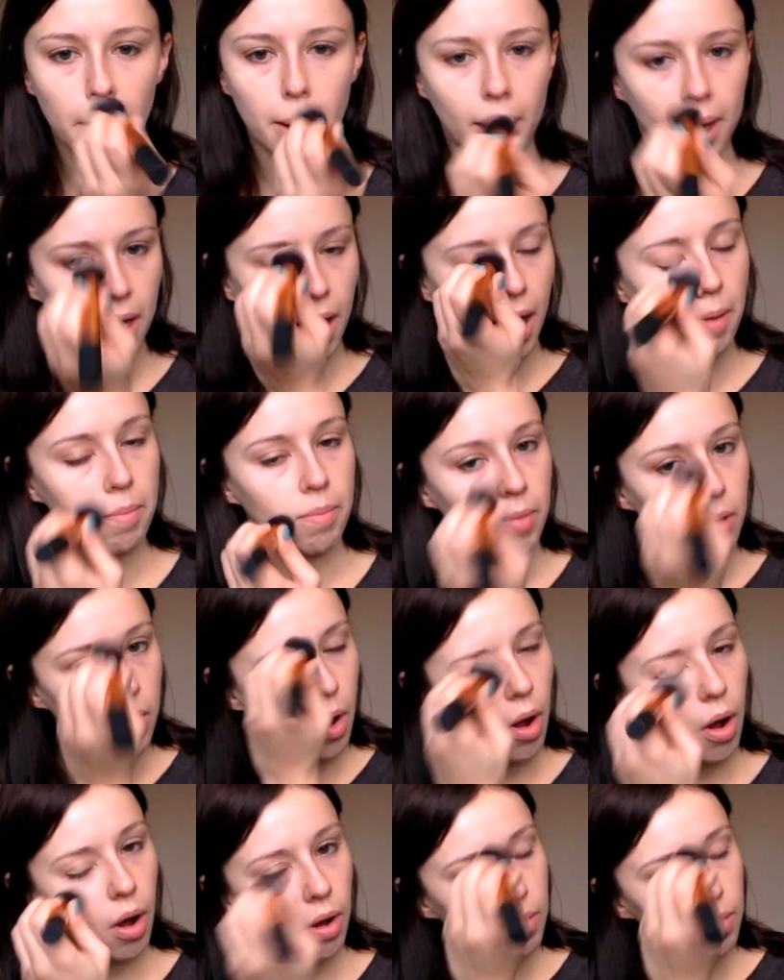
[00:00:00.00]
Like, I'm
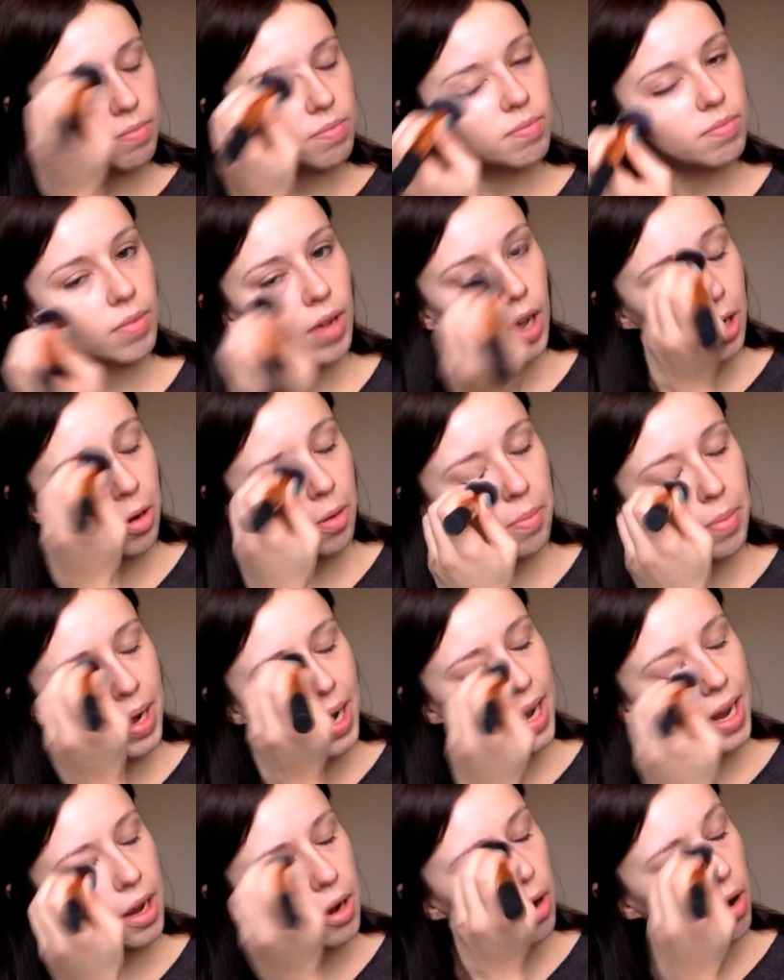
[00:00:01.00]
not a
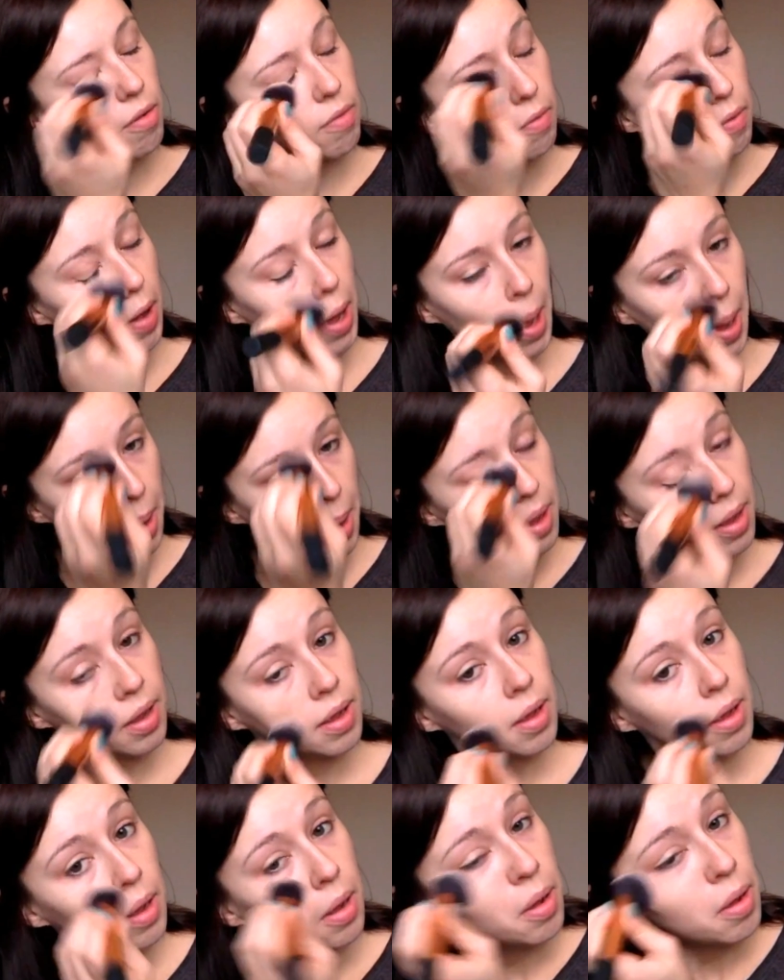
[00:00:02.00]
complete convert,
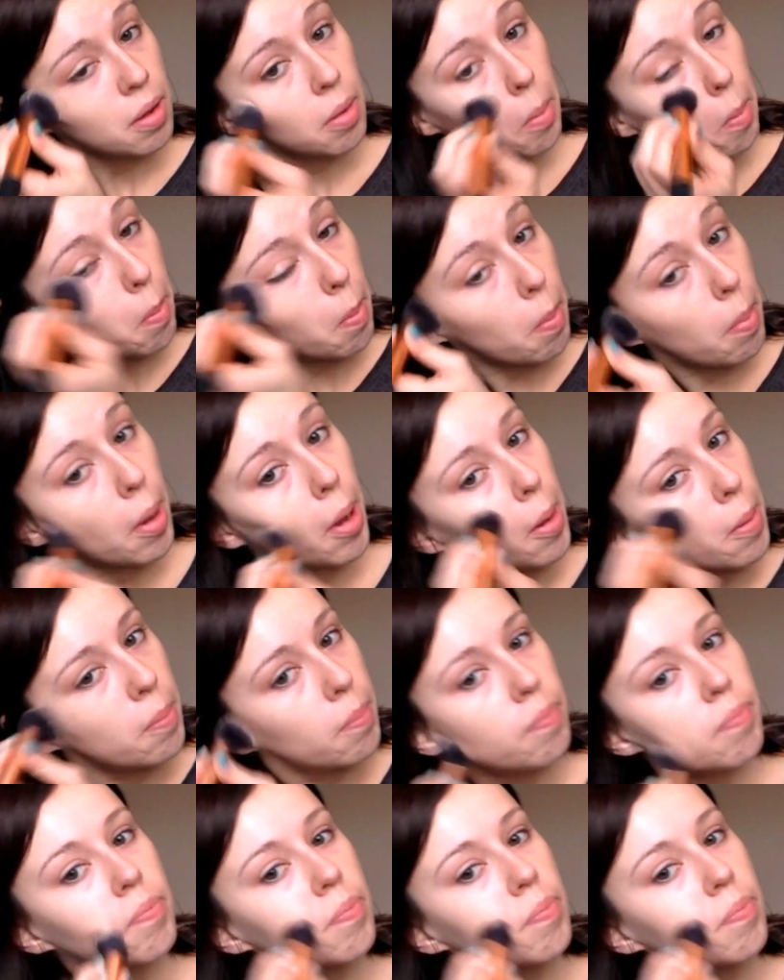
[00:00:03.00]
but